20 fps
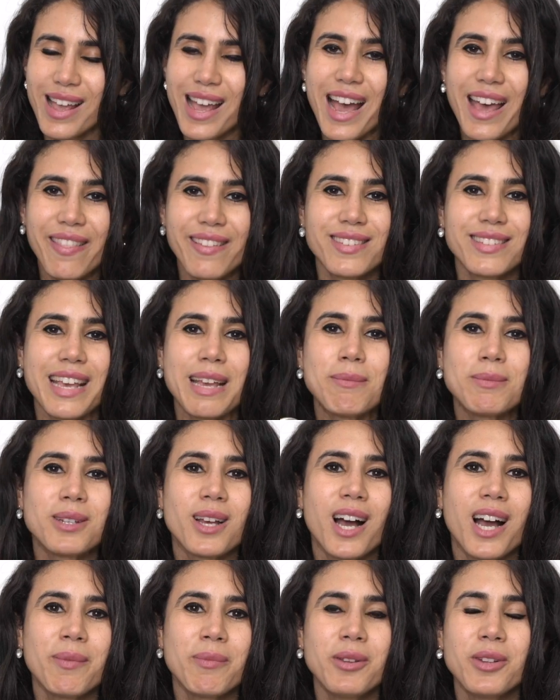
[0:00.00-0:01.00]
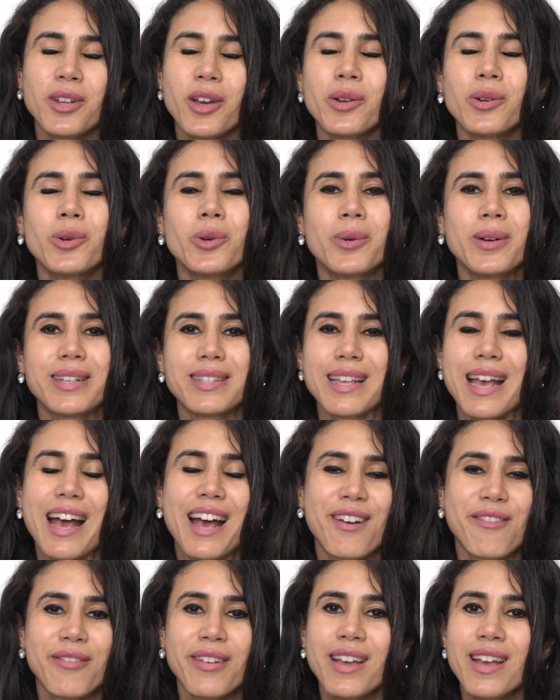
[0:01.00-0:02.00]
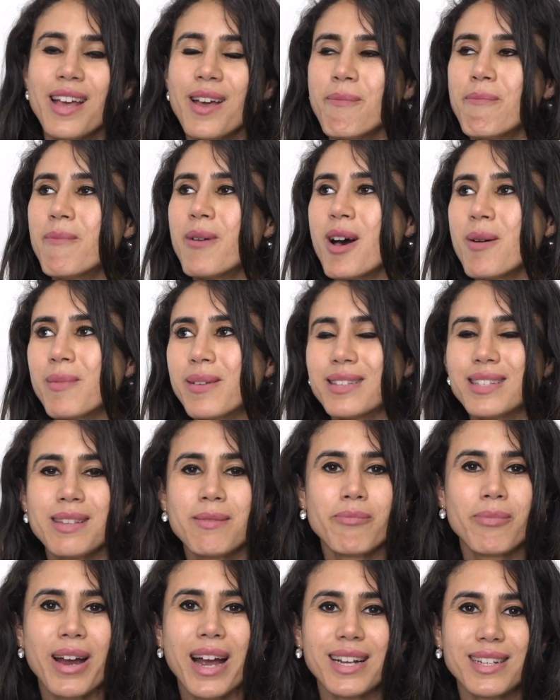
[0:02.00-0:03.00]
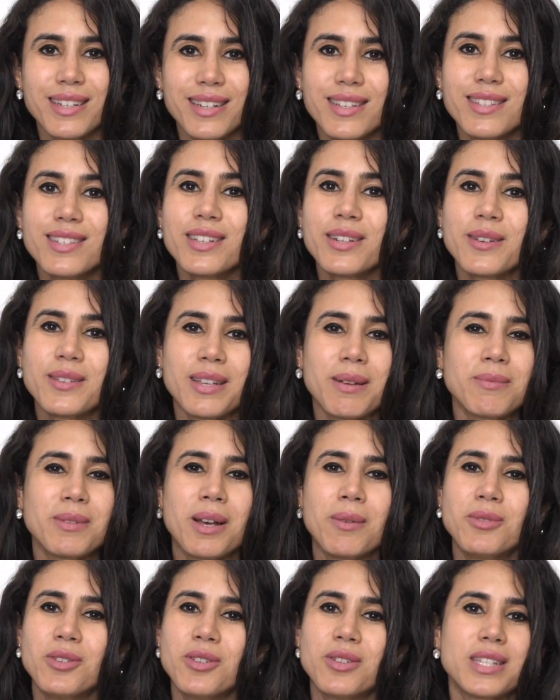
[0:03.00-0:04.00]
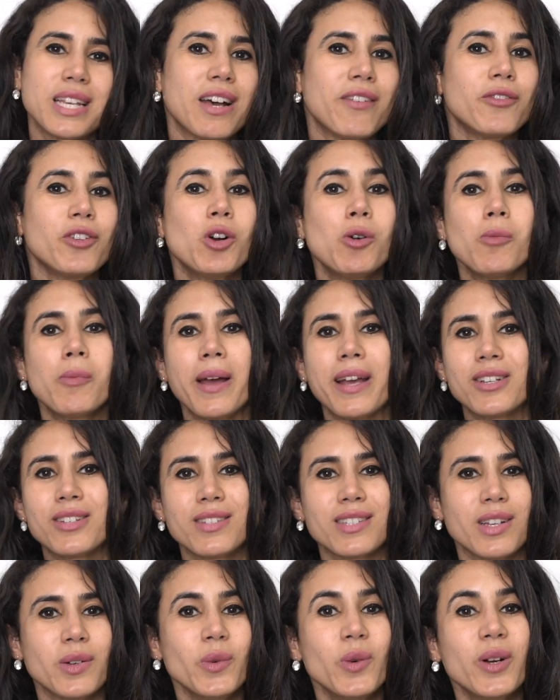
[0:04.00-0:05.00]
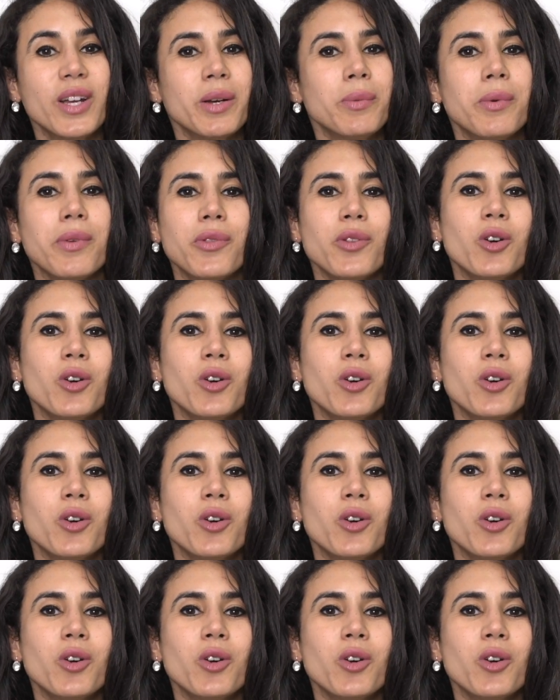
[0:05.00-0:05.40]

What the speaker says: at the same time, you don't always have murmurs in practice. You know, sometimes you just have normal patients that walk in with